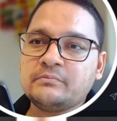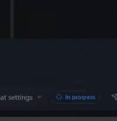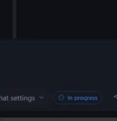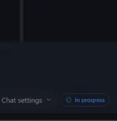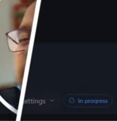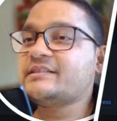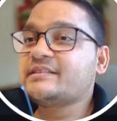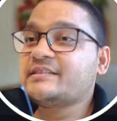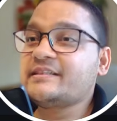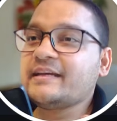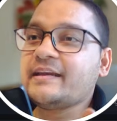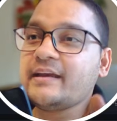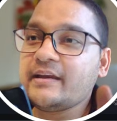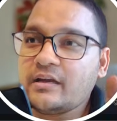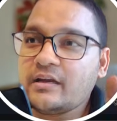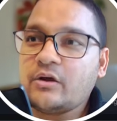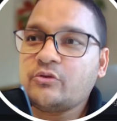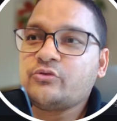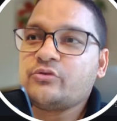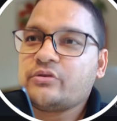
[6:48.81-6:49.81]
Just check it
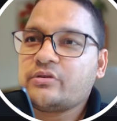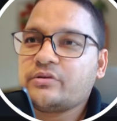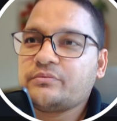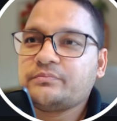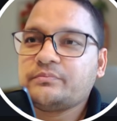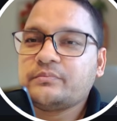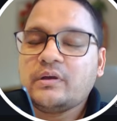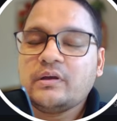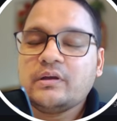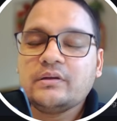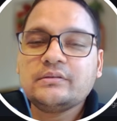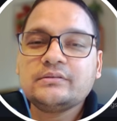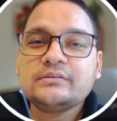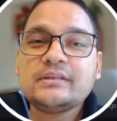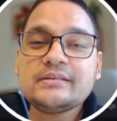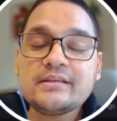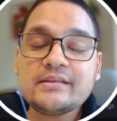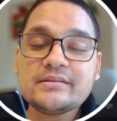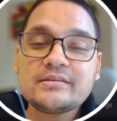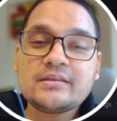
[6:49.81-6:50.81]
out.
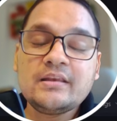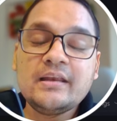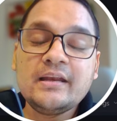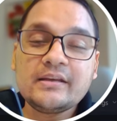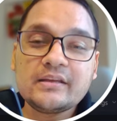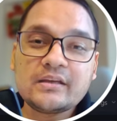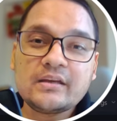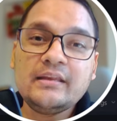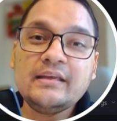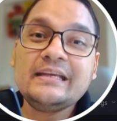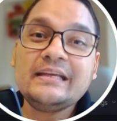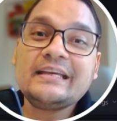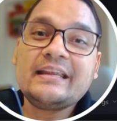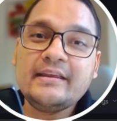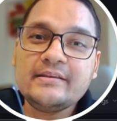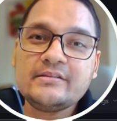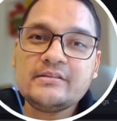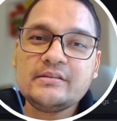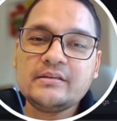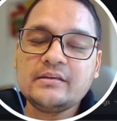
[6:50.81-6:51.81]
This is literally
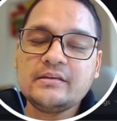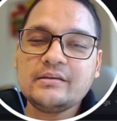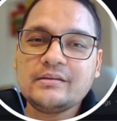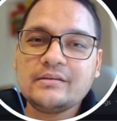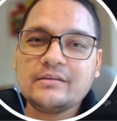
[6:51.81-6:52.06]
crazy.